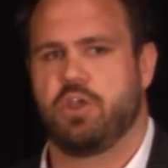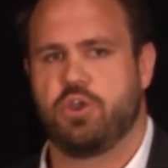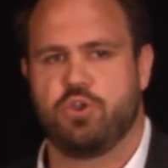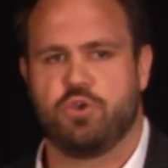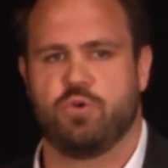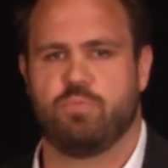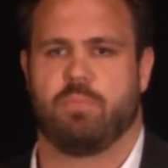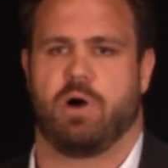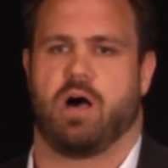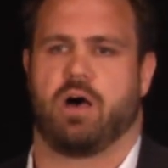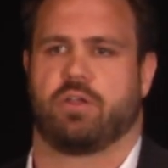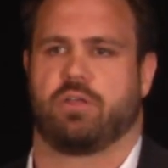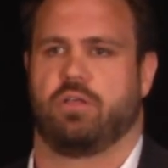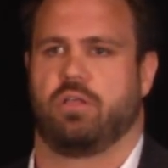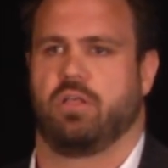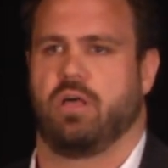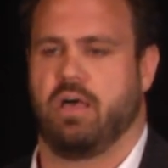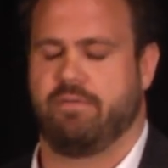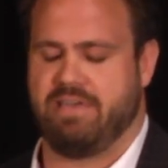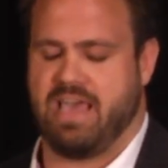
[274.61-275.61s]
new
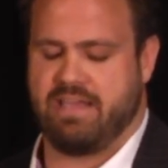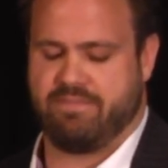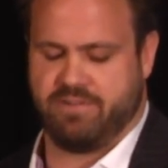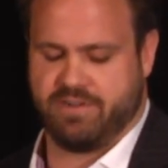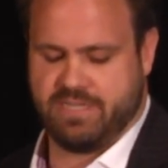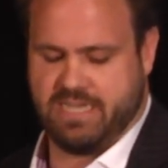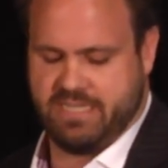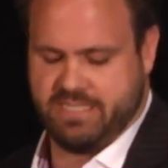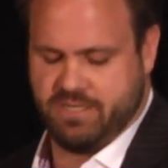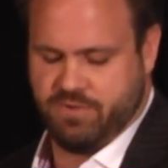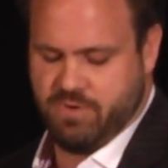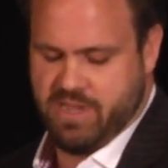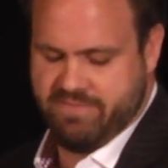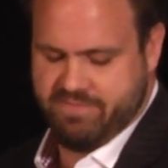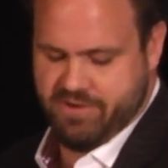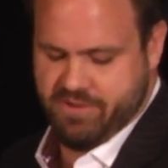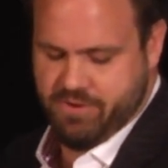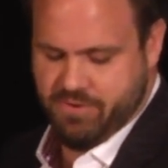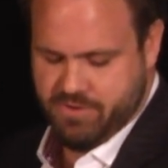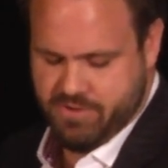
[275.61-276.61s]
model of advertising
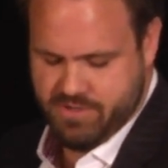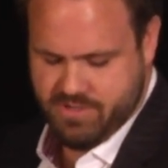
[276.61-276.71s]
revenue.